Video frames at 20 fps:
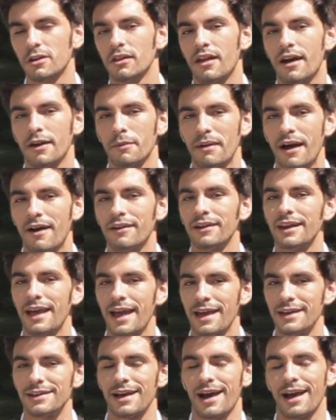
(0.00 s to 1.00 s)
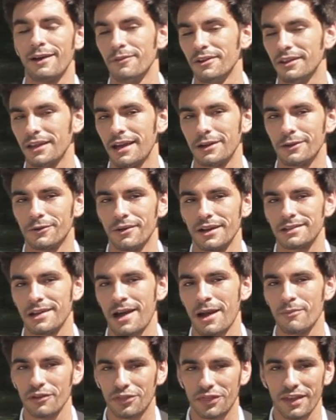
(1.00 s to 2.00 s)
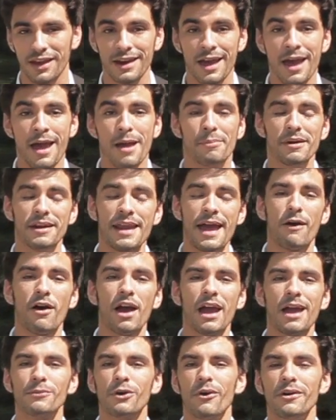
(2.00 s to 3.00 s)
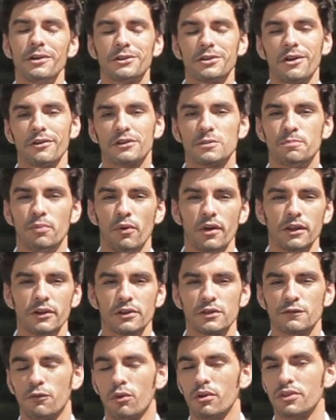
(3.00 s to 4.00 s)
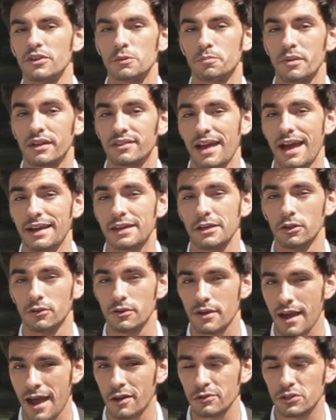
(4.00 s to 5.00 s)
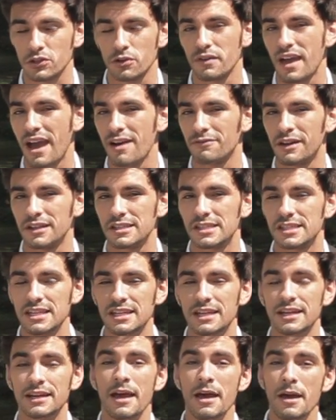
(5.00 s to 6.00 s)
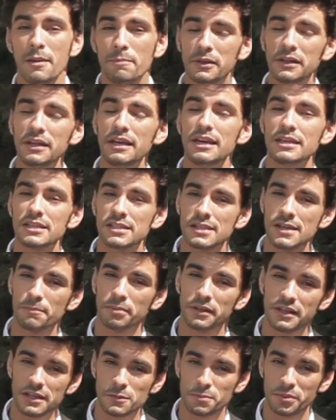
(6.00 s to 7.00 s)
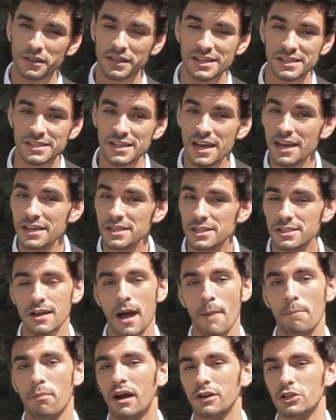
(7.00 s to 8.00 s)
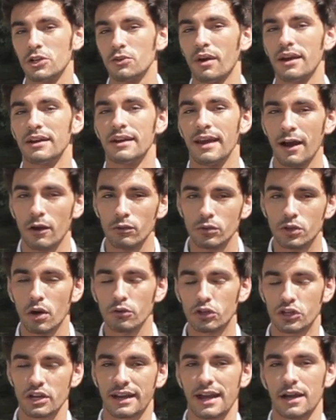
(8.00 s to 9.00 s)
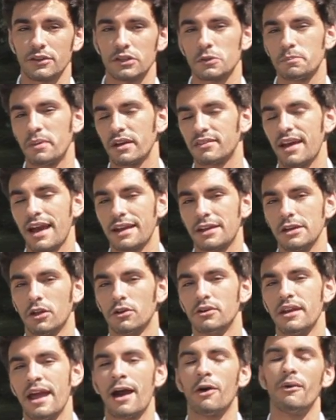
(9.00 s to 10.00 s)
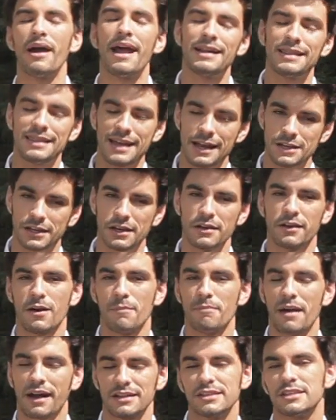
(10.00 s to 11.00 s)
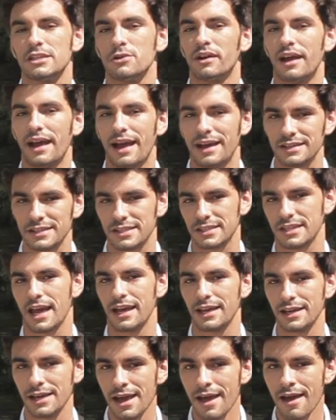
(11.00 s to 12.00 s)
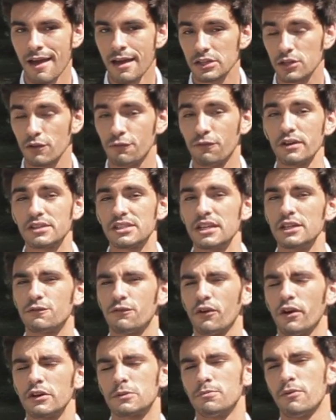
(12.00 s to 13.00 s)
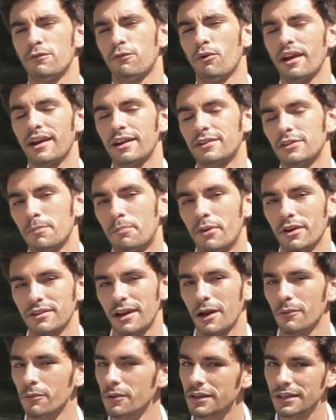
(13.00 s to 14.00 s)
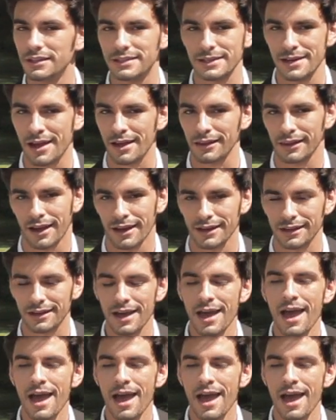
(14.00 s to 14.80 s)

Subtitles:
a lot about it, and I really had a great time with it. But now I am going to talk spoilers for The Spectacular Now, so if you have not seen it, please, please, please stop watching right now, go check out The Spectacular Now, and then you can come back and see what I had to say. So first things first, before I get to the part that I really did not like,